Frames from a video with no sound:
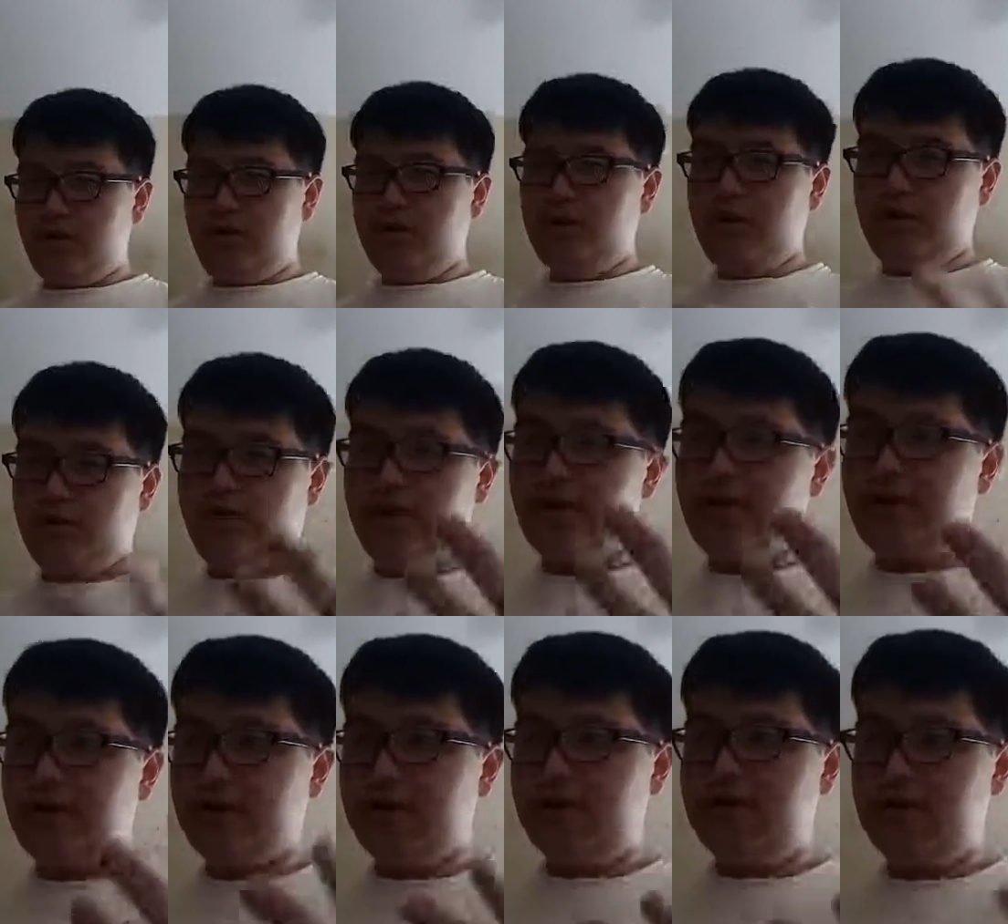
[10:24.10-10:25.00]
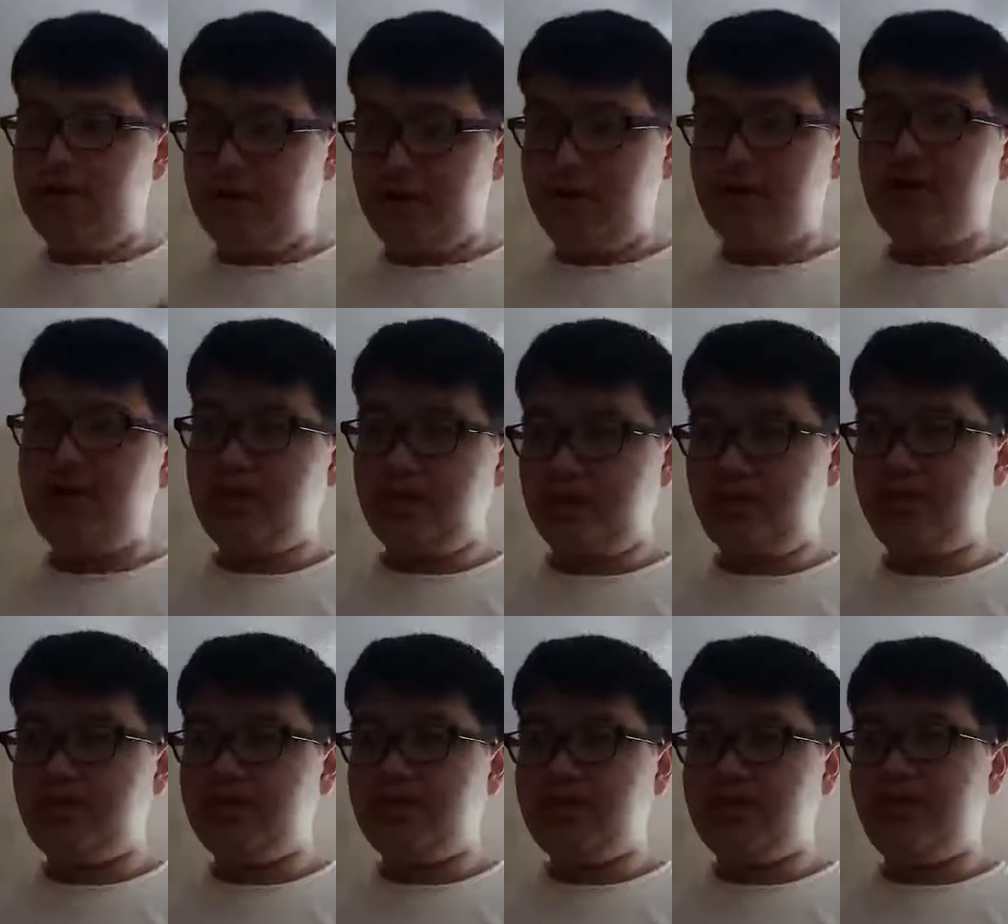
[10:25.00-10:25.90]
Anyways, and
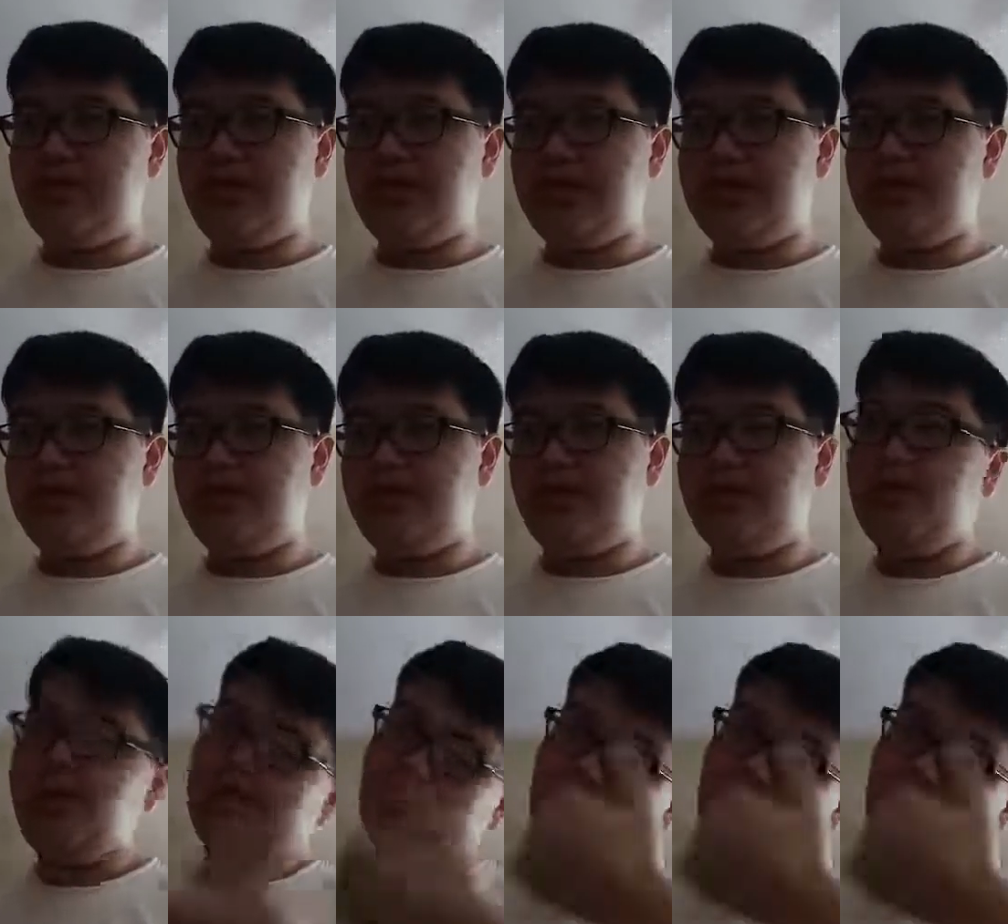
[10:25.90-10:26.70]
also it's coming out this year.